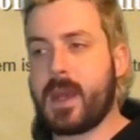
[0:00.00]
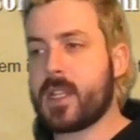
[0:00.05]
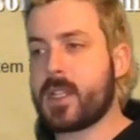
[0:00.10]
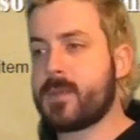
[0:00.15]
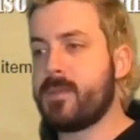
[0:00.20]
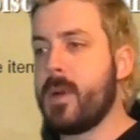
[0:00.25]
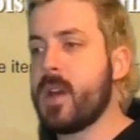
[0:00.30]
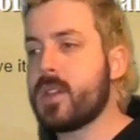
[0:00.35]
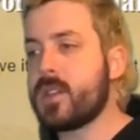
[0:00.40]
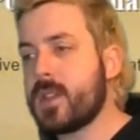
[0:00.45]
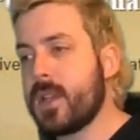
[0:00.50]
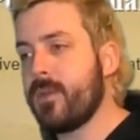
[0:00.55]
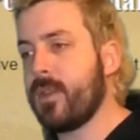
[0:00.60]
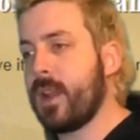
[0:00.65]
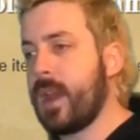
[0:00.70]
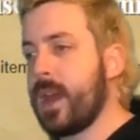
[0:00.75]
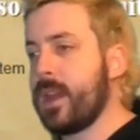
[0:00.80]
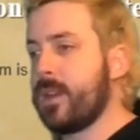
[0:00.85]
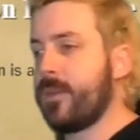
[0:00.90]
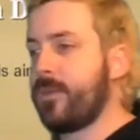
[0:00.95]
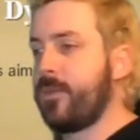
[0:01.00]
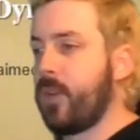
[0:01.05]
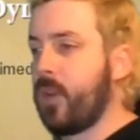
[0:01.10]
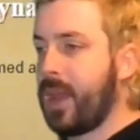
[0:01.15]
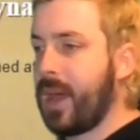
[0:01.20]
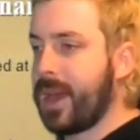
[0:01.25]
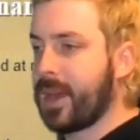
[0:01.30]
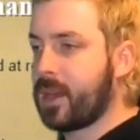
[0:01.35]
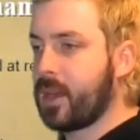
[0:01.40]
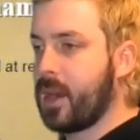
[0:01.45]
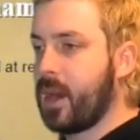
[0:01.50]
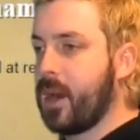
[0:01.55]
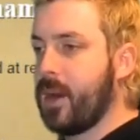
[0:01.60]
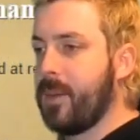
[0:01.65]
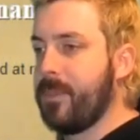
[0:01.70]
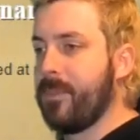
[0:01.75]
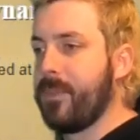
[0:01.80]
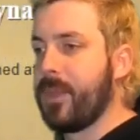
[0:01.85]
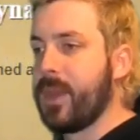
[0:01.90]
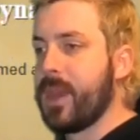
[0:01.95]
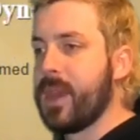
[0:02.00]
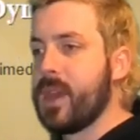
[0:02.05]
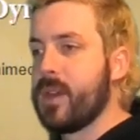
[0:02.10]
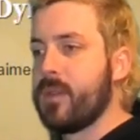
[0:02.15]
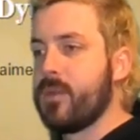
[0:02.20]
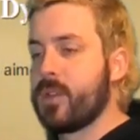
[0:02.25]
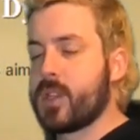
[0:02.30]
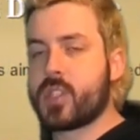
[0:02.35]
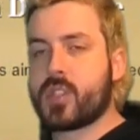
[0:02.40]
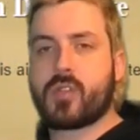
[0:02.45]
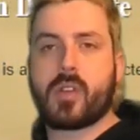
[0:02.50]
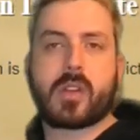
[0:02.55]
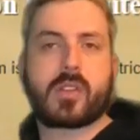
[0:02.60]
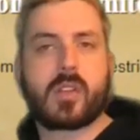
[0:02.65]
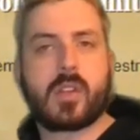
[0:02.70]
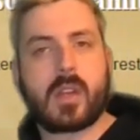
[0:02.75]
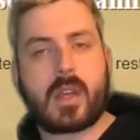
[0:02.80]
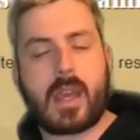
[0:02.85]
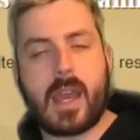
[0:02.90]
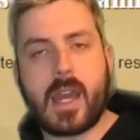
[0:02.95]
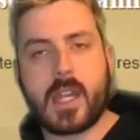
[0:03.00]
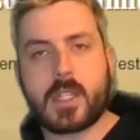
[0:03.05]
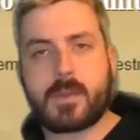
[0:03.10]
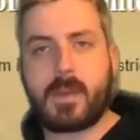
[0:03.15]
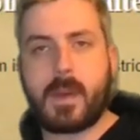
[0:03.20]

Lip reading: It's mostly related for like restricted accounts,